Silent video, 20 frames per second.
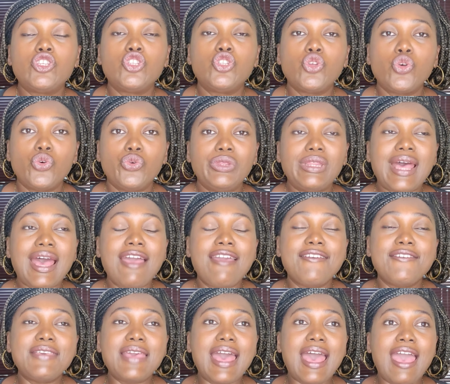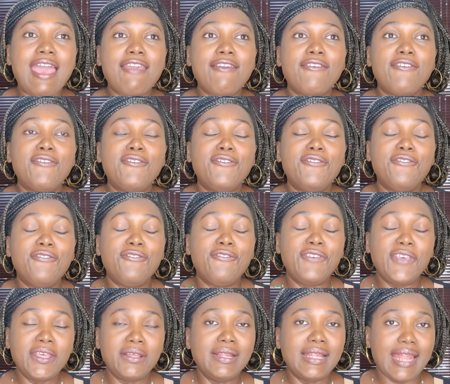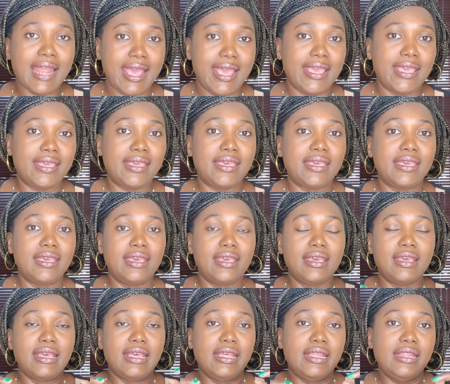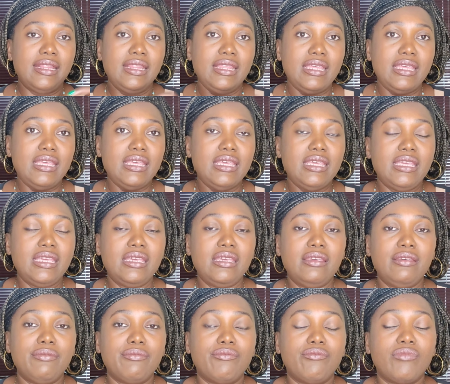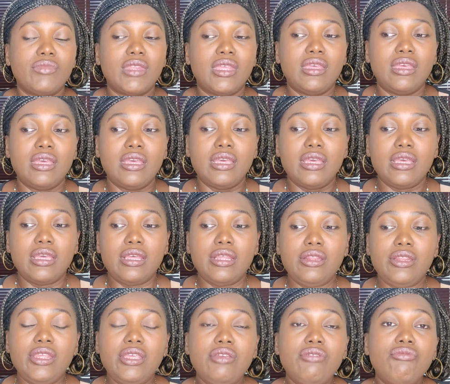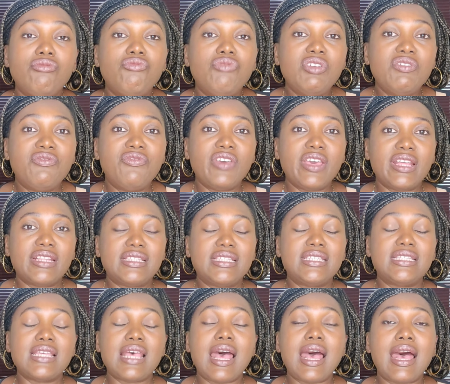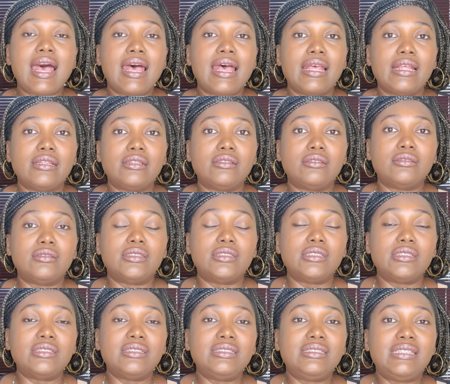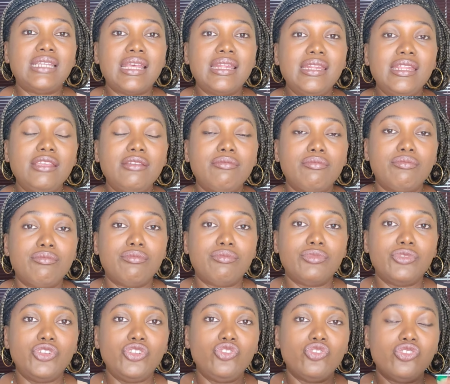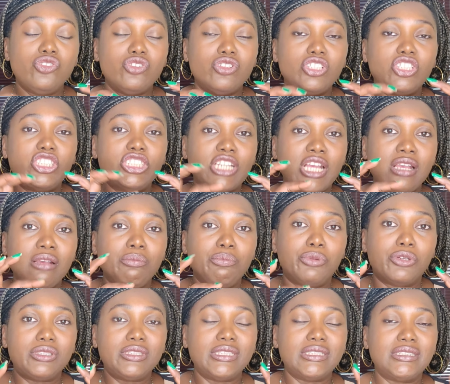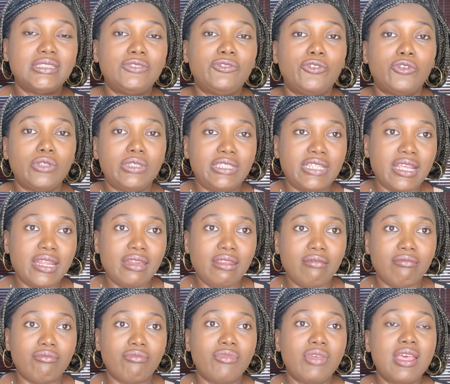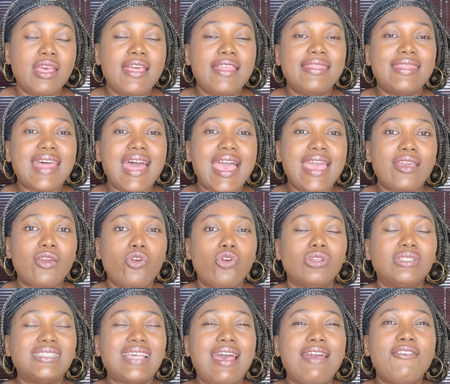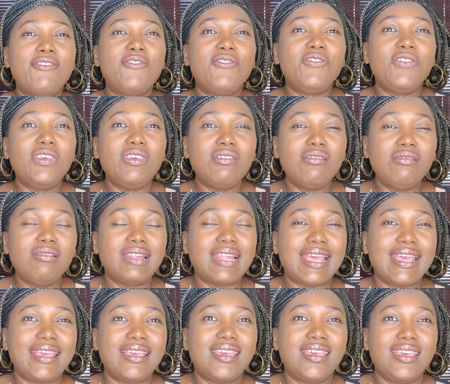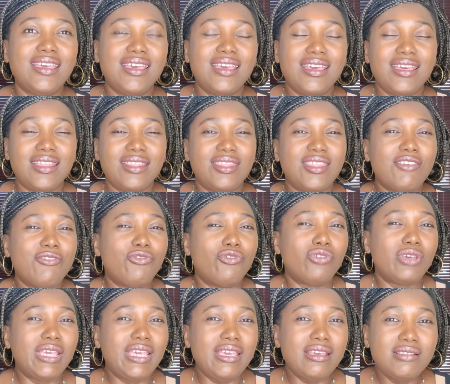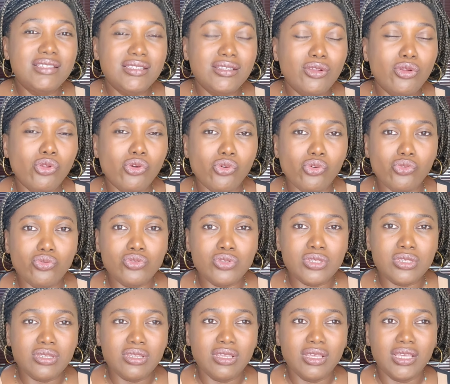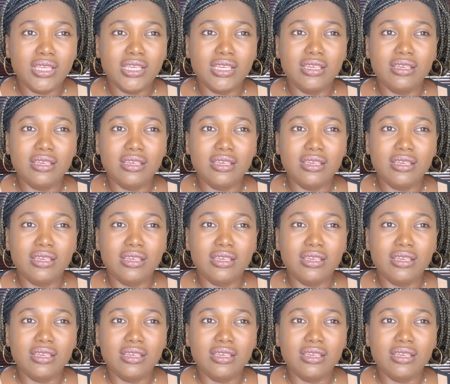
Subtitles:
So I feel like the rivets and denim, those shank buttons for denim that I got, I feel like they're for kids' clothes.